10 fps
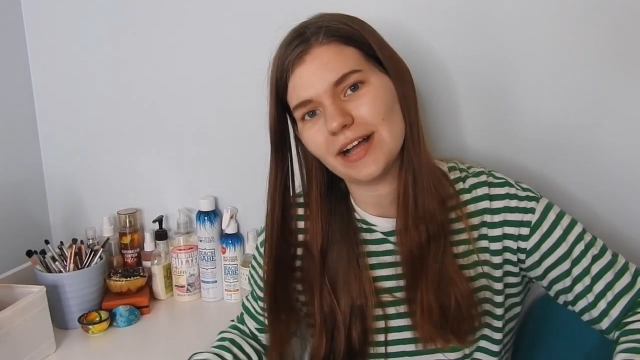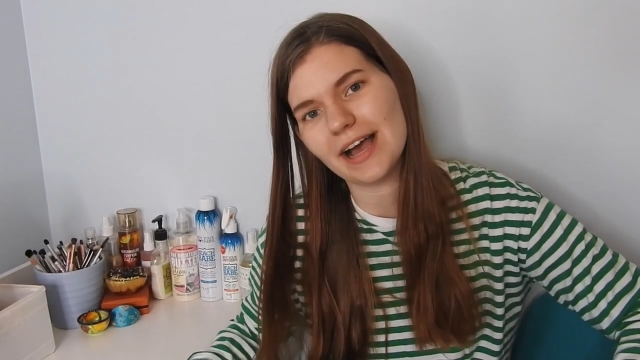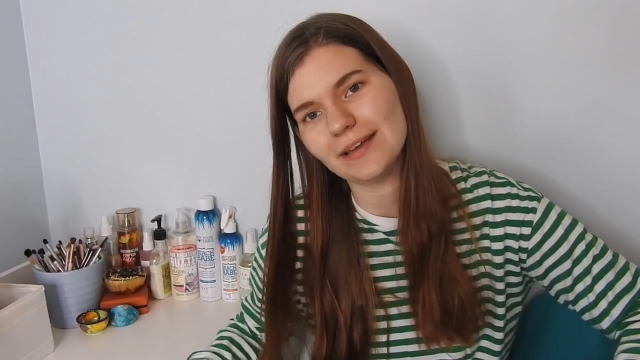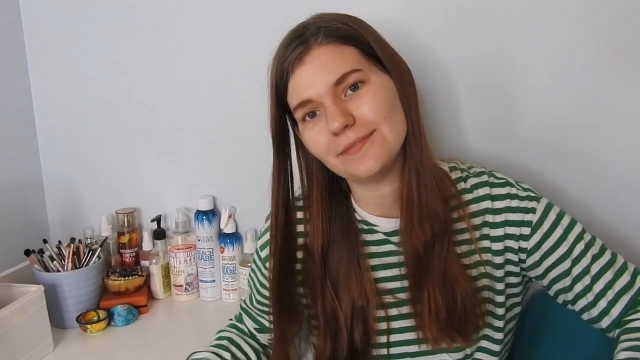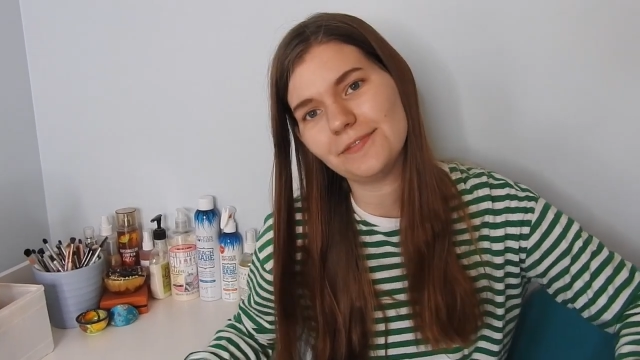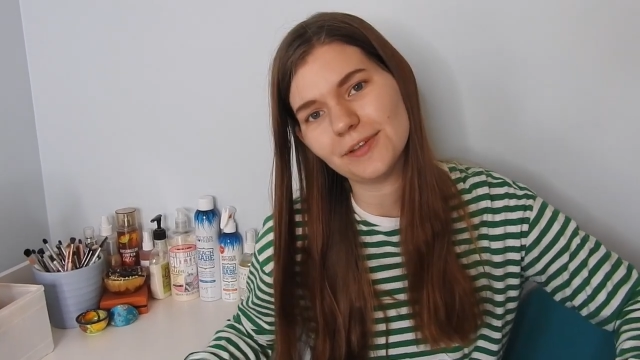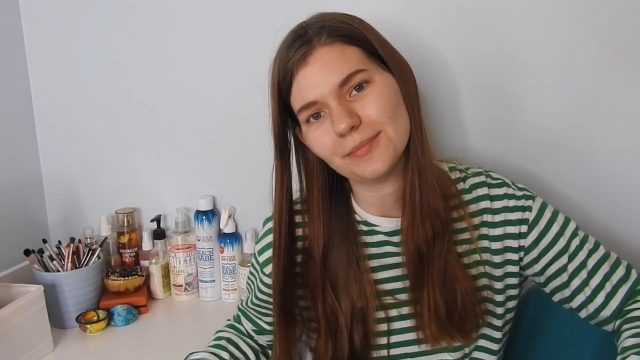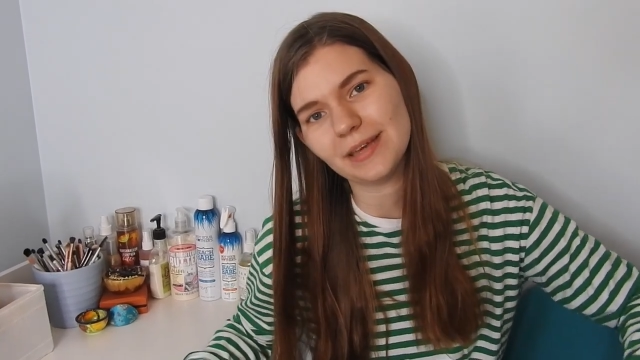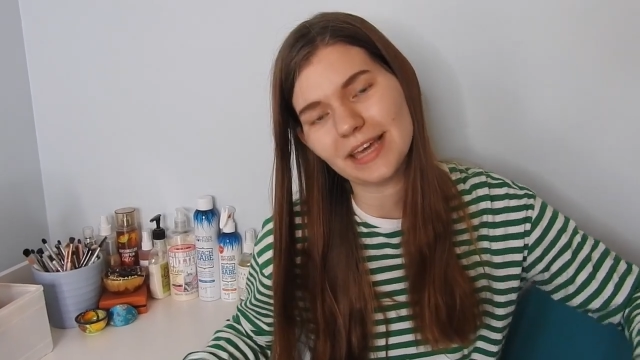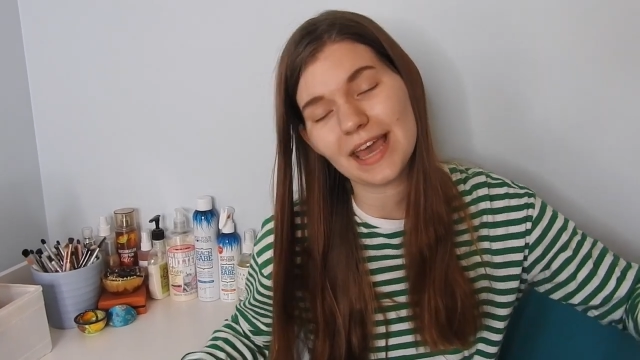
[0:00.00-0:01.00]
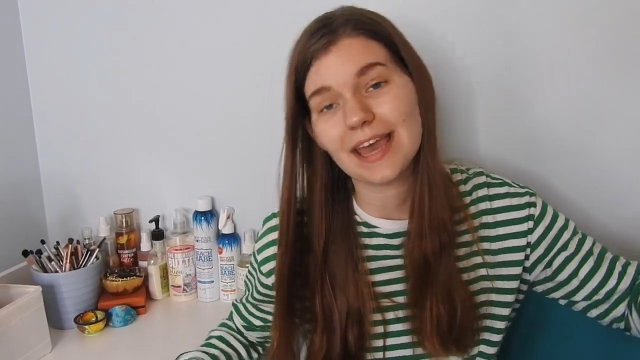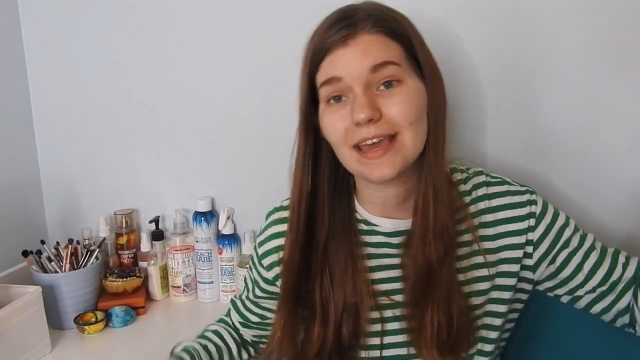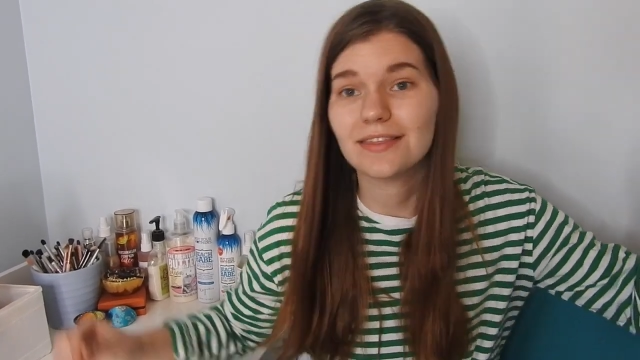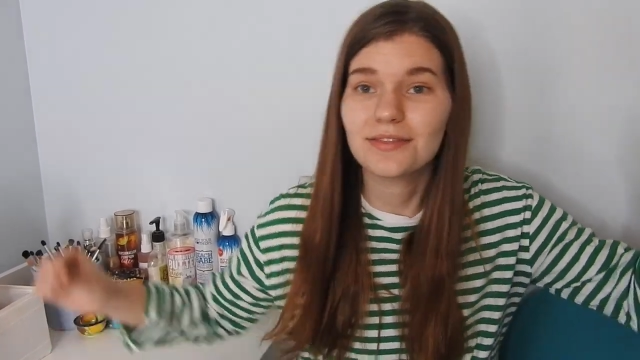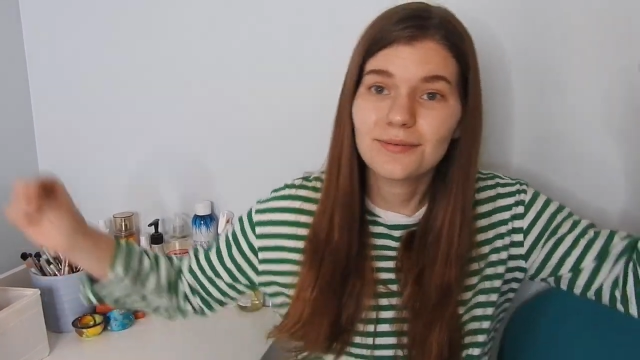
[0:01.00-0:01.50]
I am filming
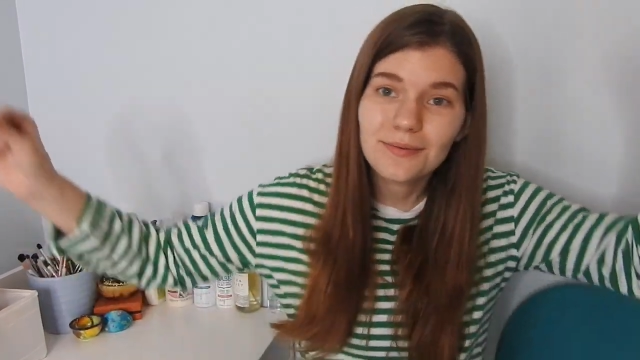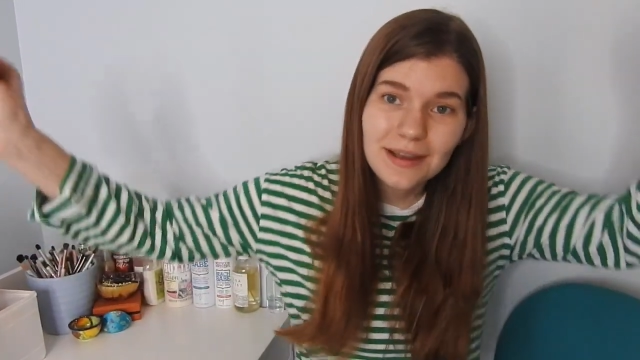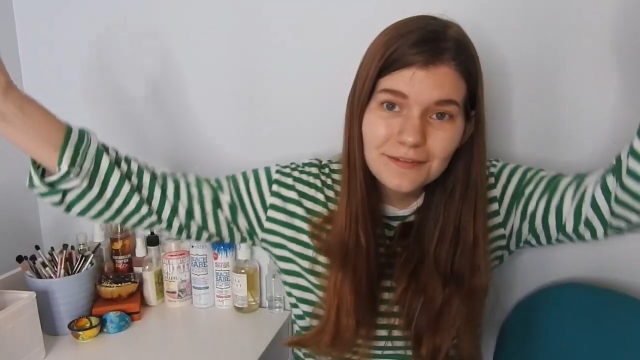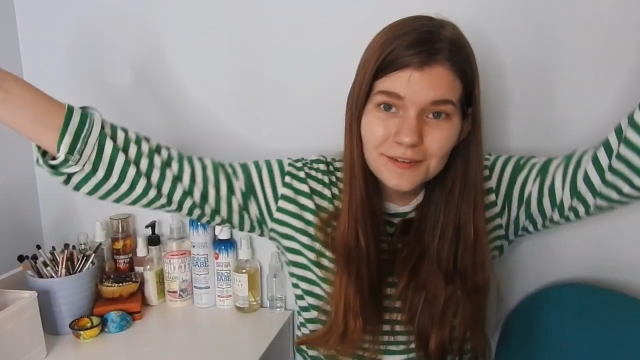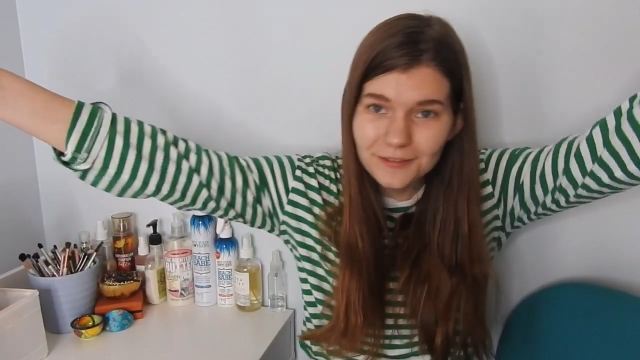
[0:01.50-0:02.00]
a thrift